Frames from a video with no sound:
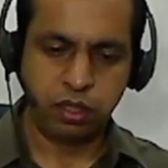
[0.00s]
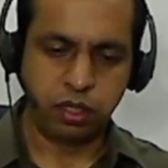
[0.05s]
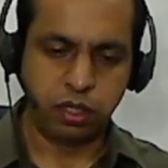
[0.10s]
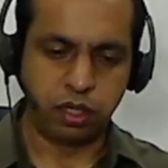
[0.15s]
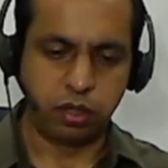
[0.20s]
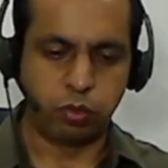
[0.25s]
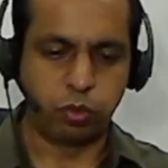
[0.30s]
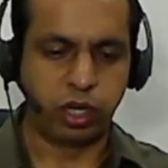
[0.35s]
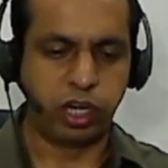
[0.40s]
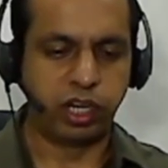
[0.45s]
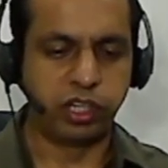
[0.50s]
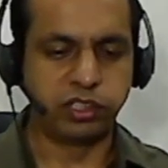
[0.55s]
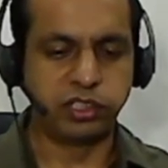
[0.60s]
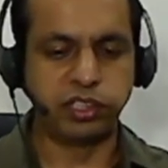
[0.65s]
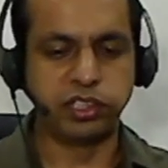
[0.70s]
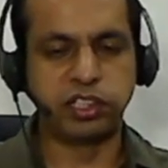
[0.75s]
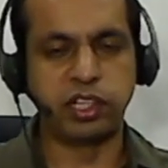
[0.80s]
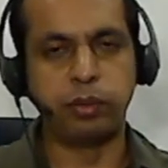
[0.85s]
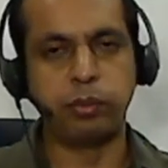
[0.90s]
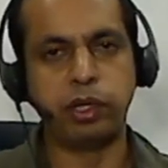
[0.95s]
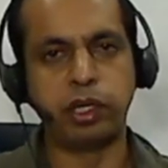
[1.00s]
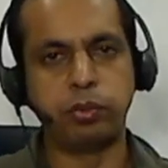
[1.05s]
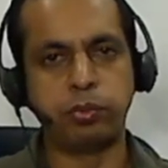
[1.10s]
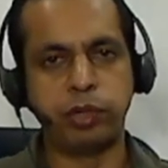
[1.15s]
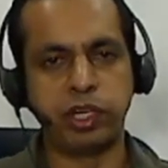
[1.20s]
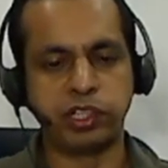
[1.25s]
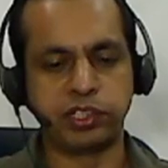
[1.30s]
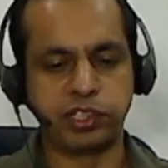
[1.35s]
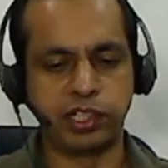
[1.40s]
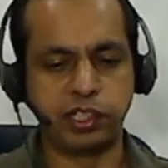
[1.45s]
Now why does this limit
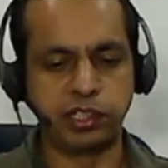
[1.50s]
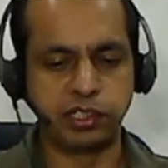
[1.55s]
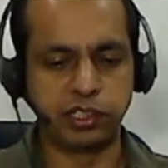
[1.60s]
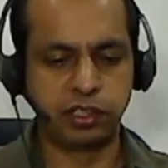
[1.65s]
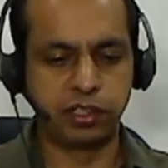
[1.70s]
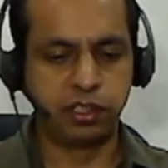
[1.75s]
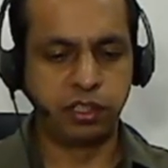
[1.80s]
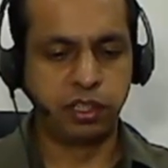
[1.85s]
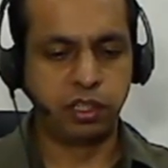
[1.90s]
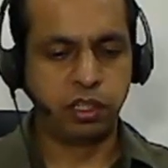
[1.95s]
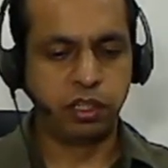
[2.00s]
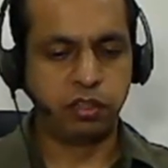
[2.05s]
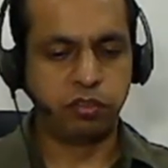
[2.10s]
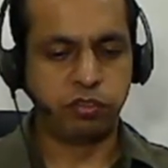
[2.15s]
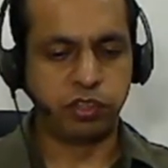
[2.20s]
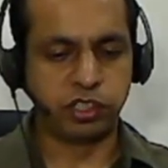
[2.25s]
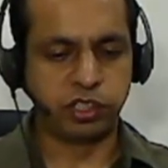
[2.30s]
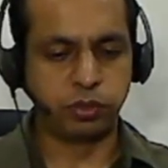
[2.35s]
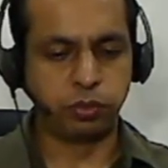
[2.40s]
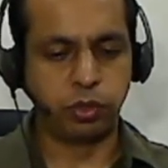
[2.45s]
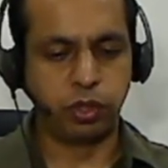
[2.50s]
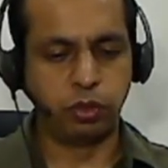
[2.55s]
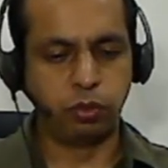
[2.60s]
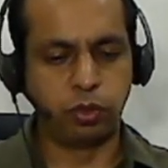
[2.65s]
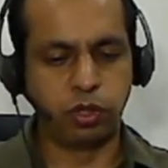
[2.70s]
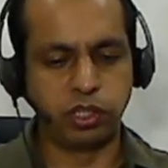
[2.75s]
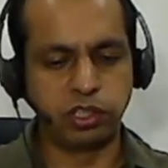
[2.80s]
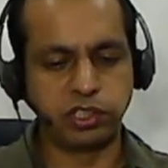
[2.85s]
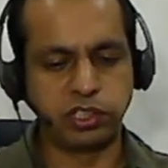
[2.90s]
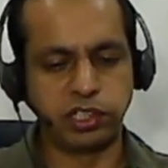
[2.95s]
make sense? First of all,
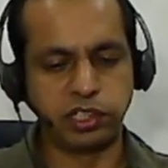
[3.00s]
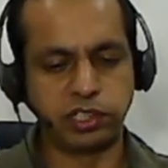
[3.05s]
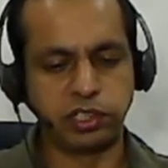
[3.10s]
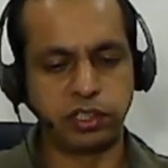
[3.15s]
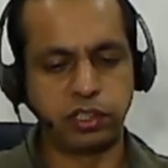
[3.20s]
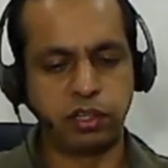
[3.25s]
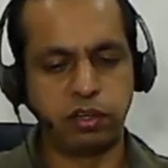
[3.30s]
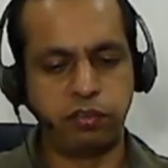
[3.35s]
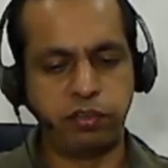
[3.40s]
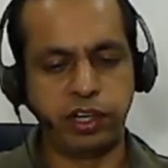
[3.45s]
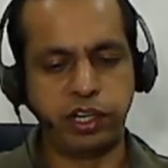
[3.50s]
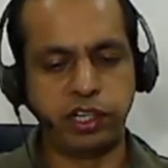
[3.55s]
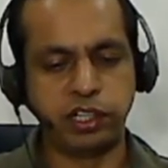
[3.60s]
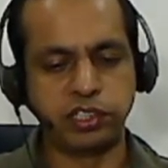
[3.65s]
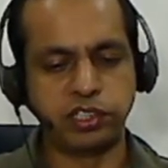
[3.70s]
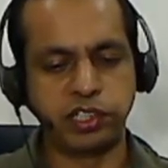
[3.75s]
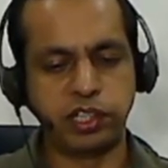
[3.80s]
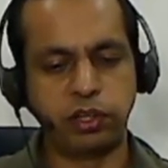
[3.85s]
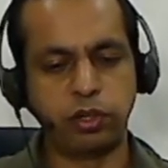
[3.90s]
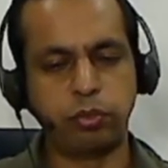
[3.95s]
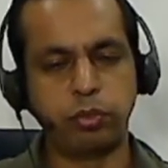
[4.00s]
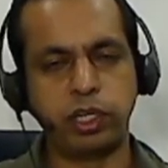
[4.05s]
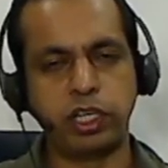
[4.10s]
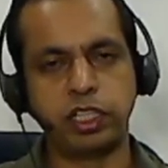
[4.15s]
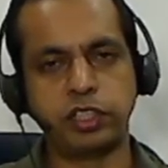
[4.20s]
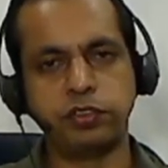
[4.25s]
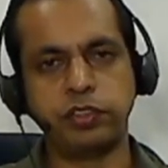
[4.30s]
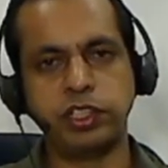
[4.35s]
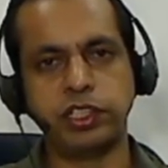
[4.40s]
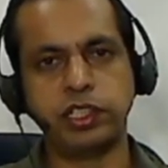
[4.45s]
what is this VDS 0
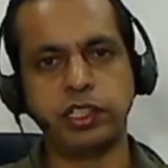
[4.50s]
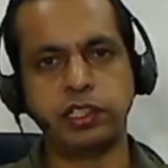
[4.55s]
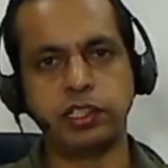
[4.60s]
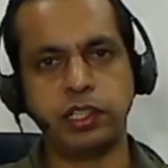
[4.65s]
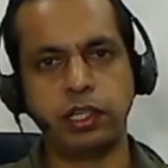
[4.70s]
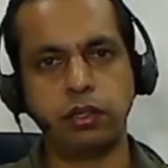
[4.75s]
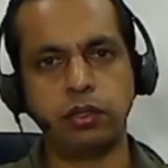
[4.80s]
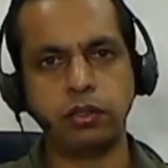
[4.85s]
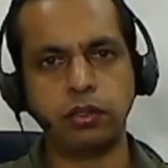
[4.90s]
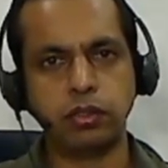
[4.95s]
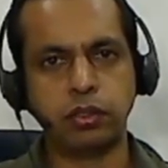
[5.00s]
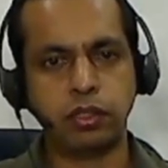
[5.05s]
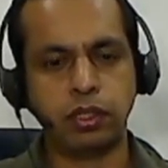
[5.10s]
minus VGS 0?